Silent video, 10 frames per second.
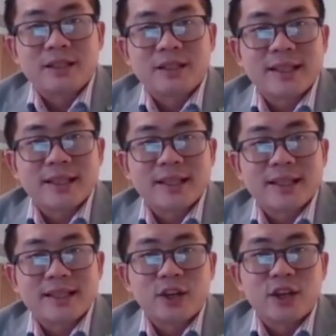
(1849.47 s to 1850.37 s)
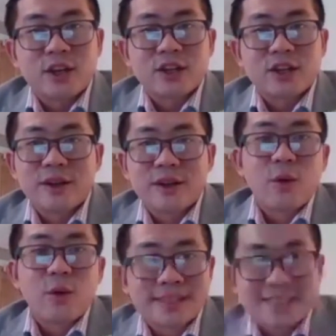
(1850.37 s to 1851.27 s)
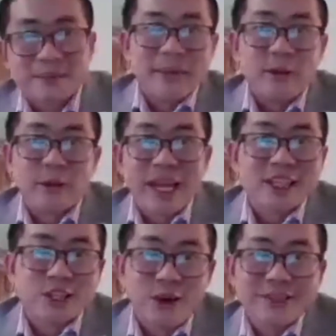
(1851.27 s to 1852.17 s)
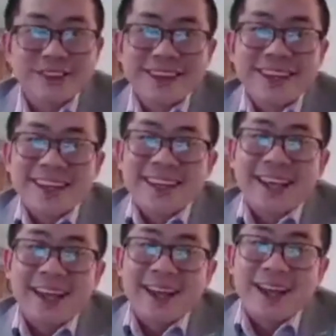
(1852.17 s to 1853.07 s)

so that it's not always the same Mary and John.